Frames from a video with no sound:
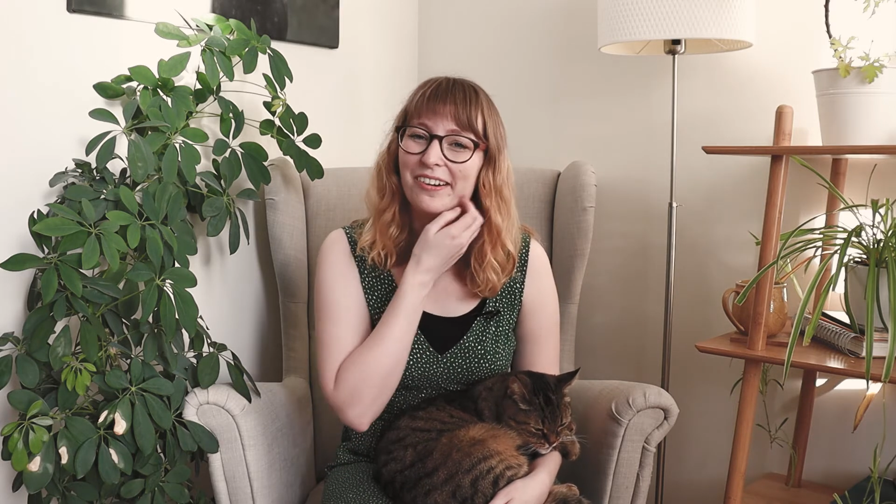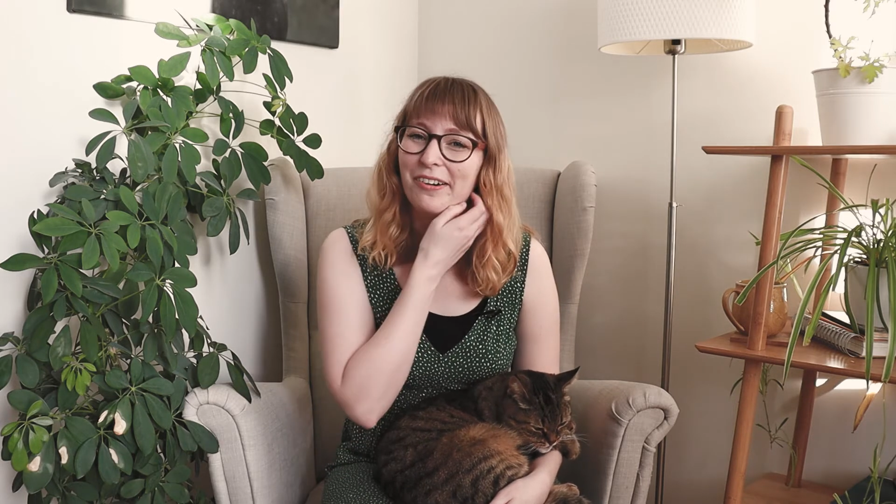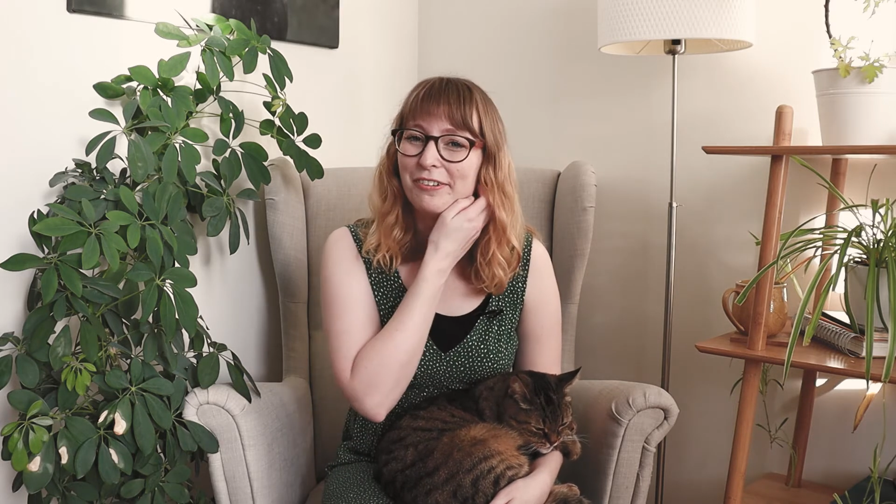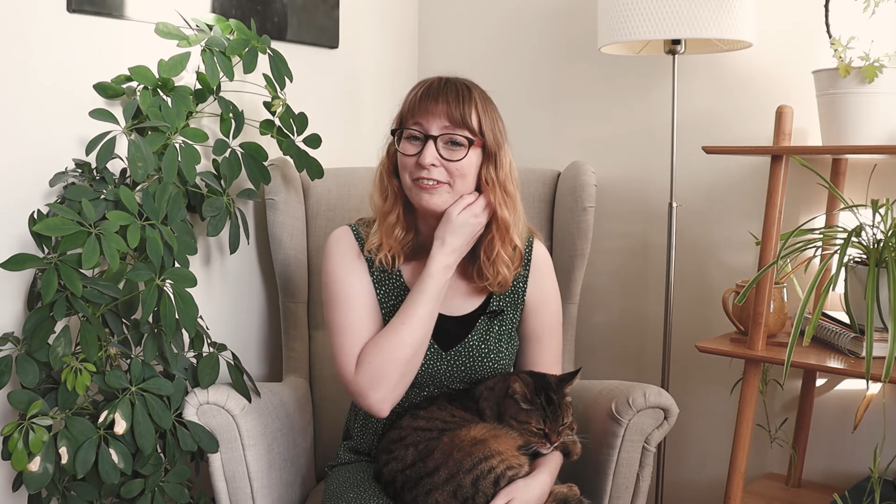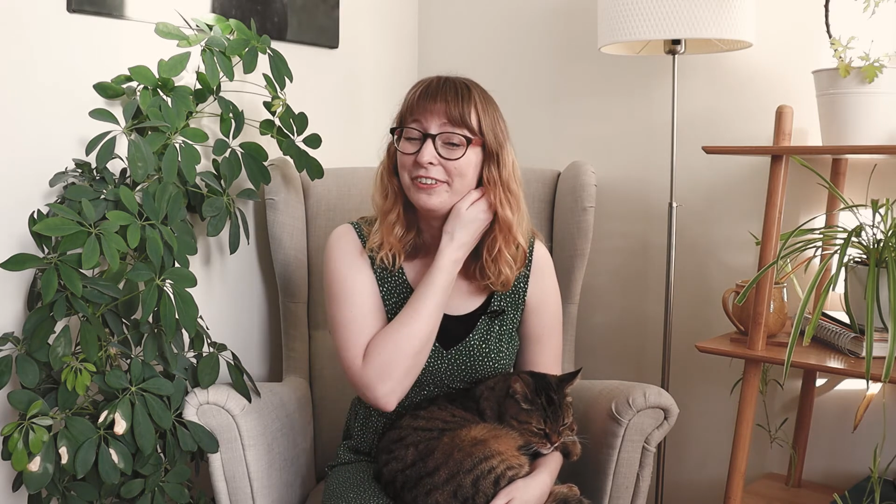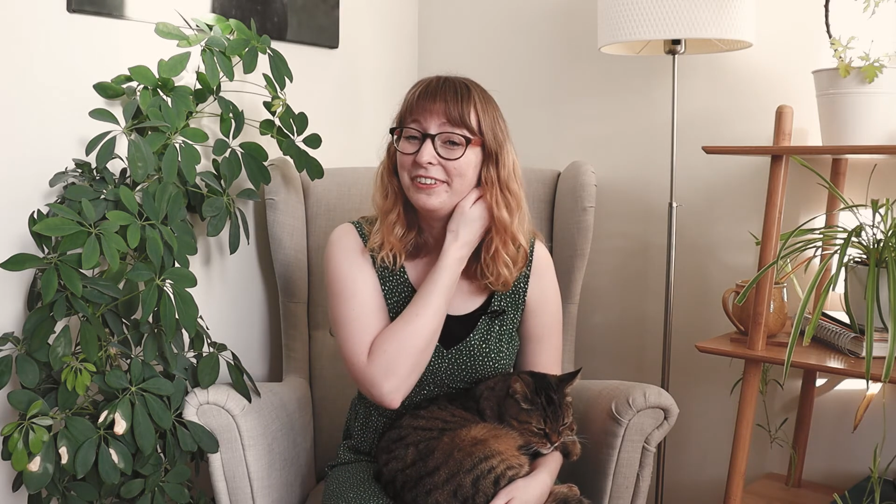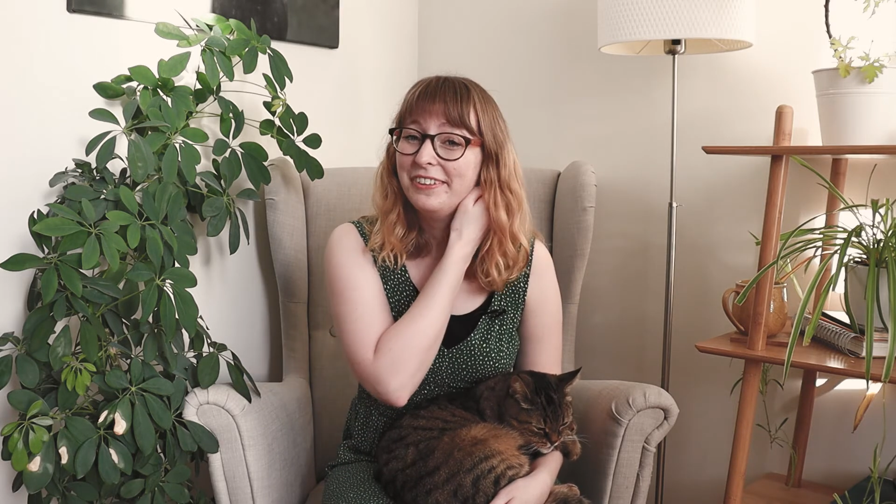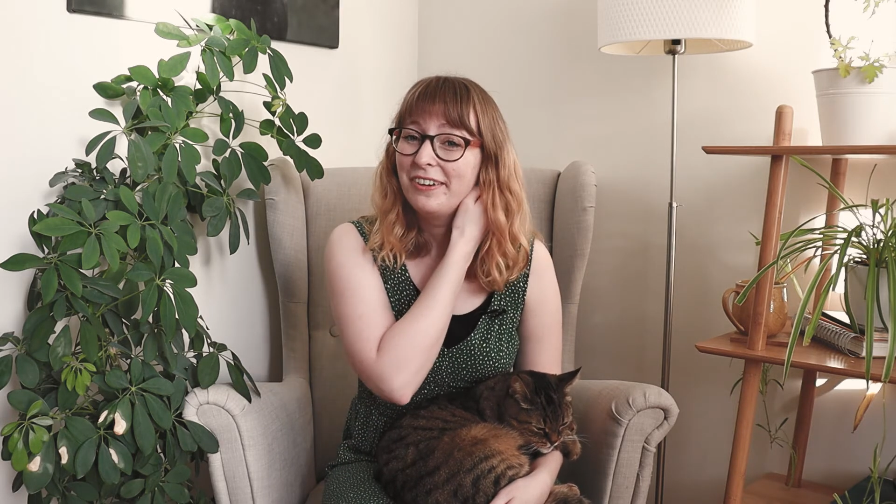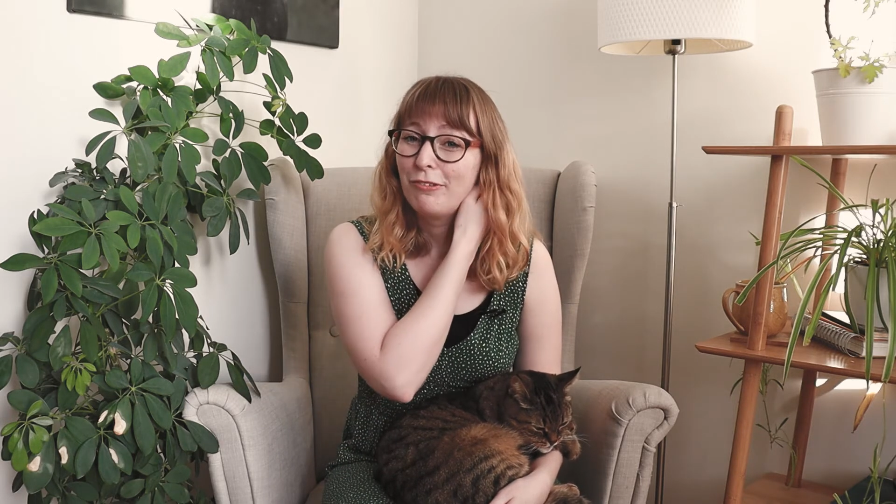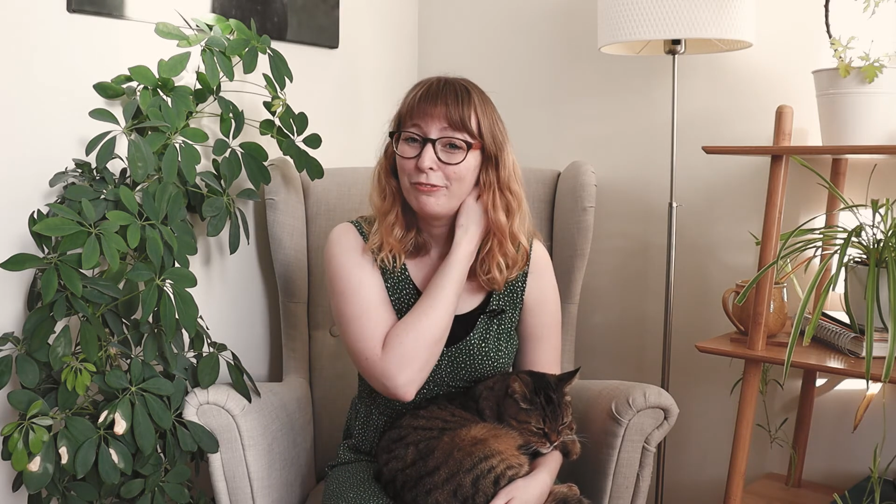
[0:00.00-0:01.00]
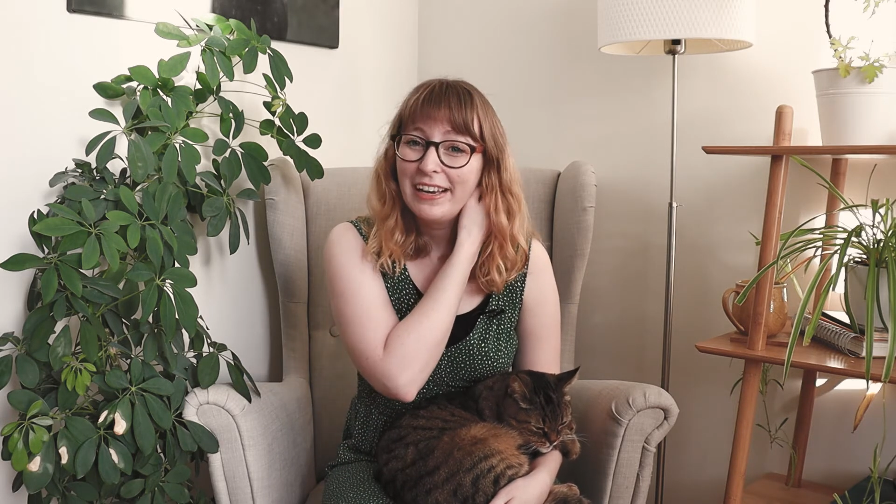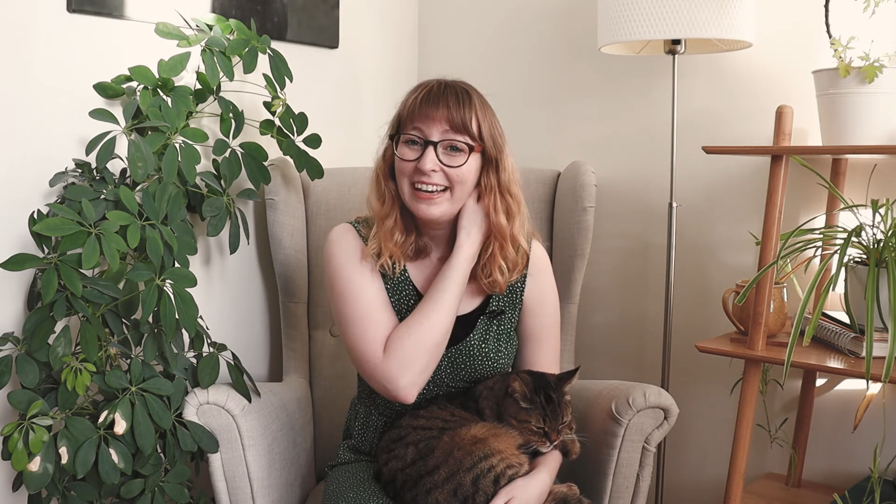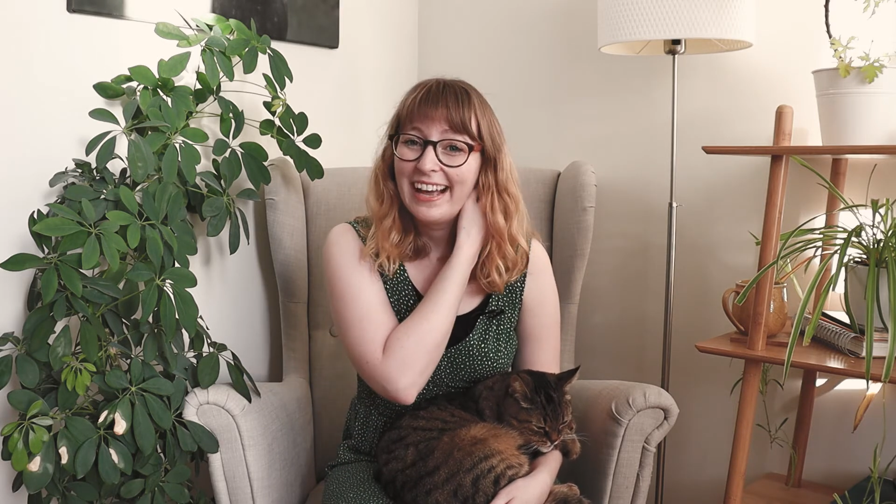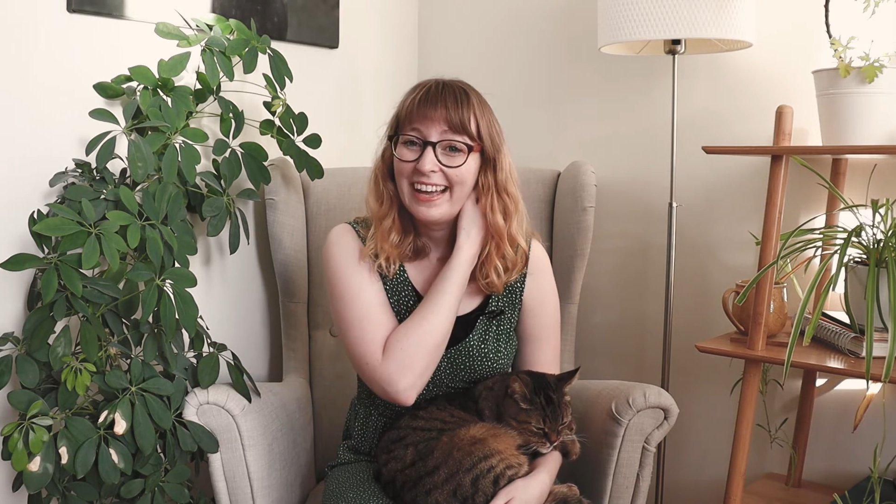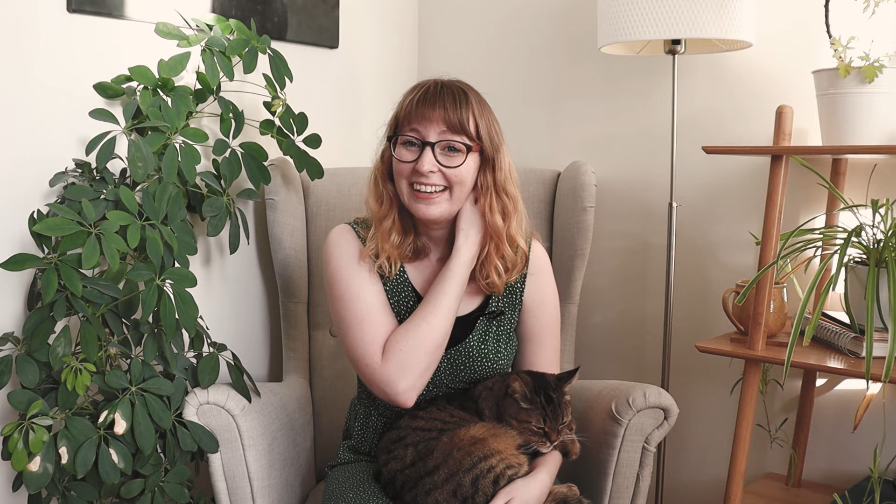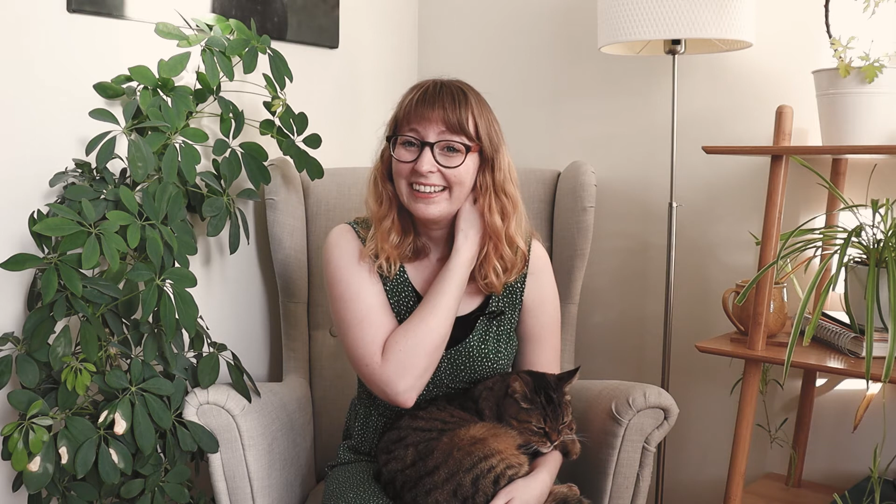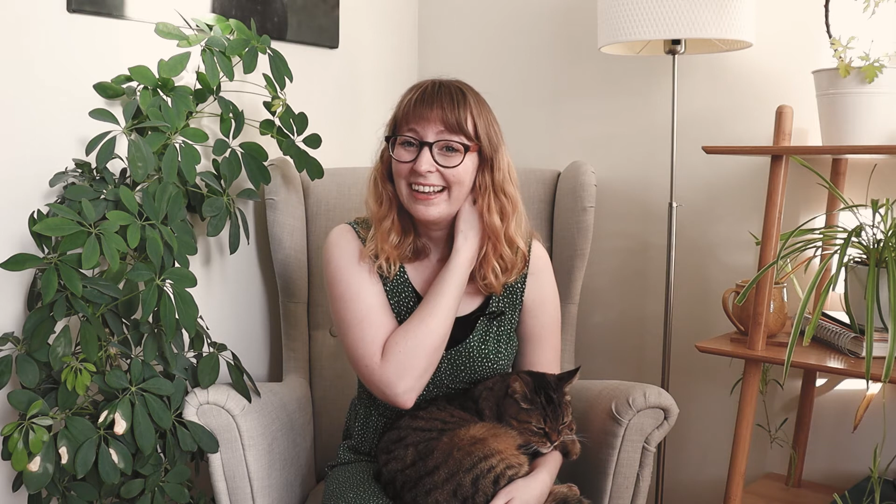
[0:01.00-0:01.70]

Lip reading: of failing at it.